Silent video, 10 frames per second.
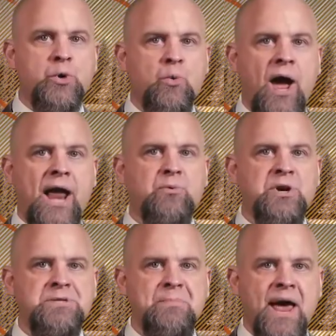can ride
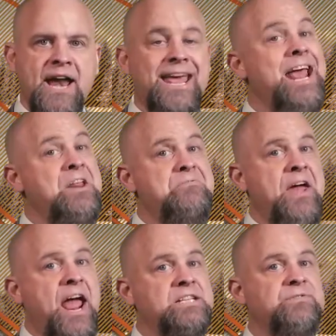wristband in
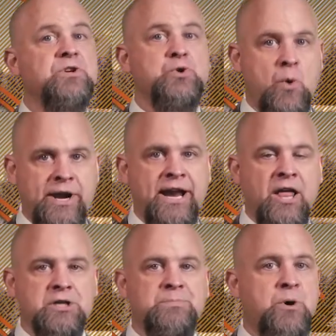advance for
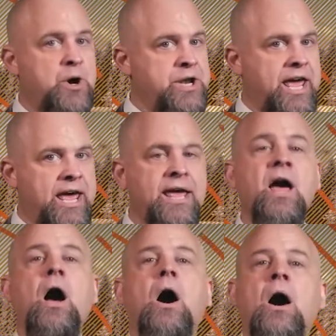$20 per day
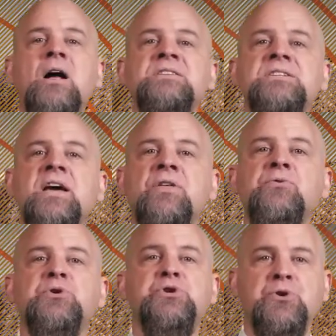on sale
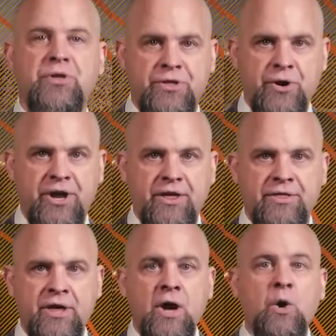through June the
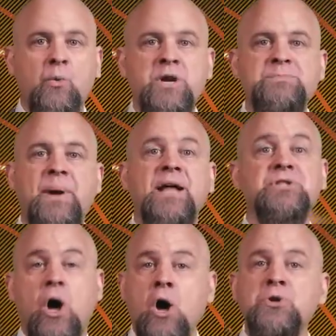30th. Wristbands
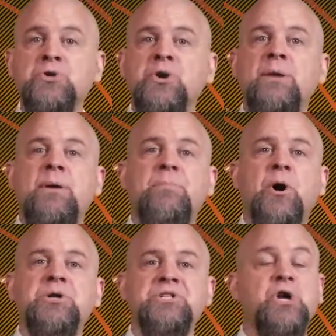also can be
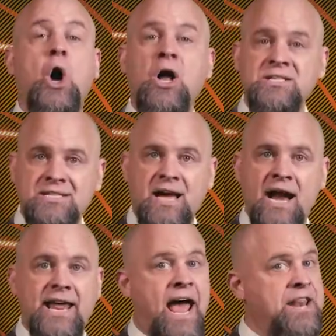purchased on
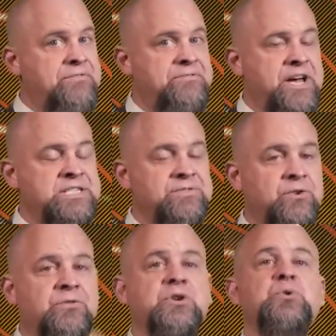site at the
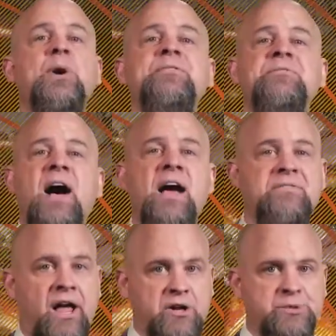festival for
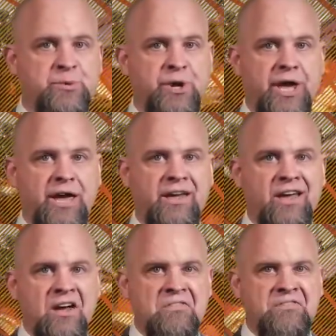$25 per day.
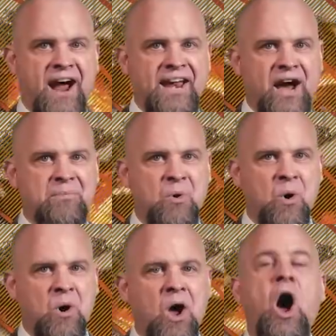Find out
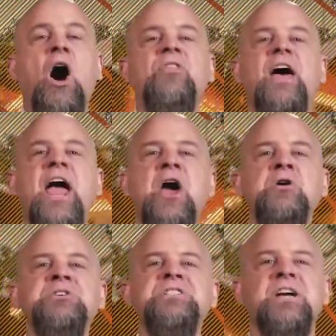more on the
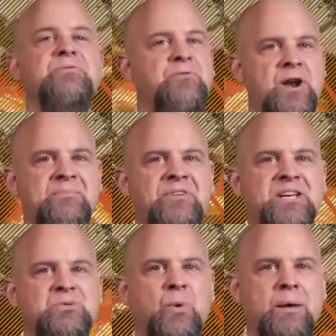Heritage and Freedom
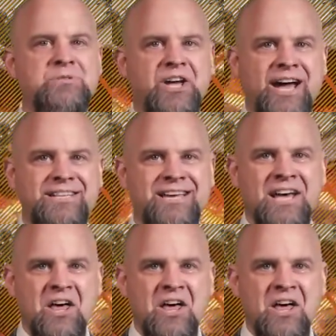Fest website.